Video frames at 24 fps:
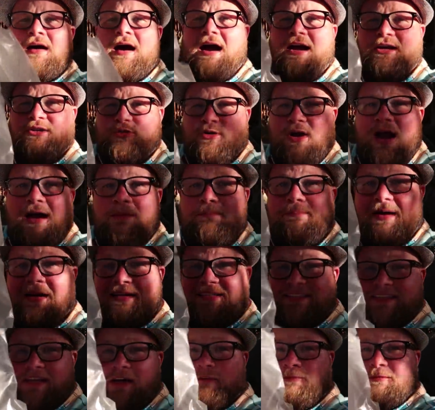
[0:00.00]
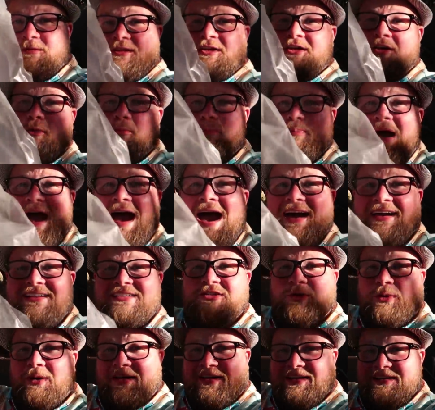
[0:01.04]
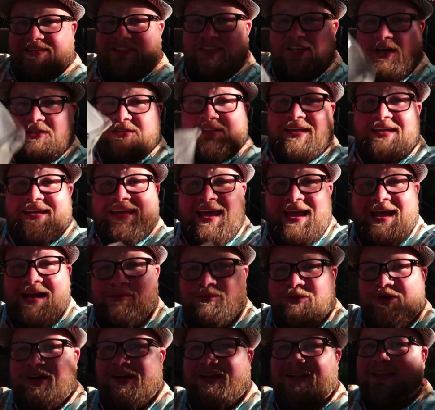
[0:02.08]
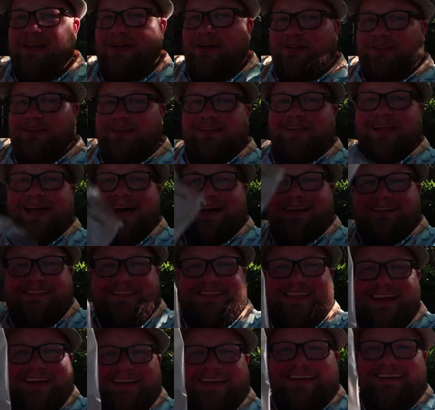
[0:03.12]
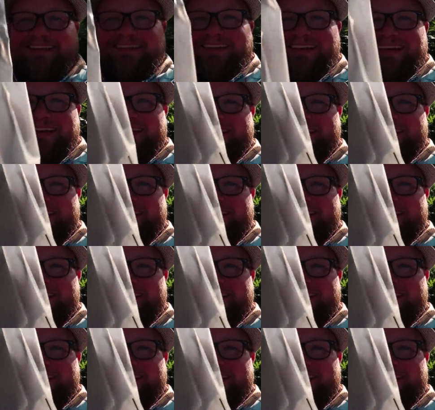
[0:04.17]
I grabbed myself a little bag so I can duck the camera in there at the last second,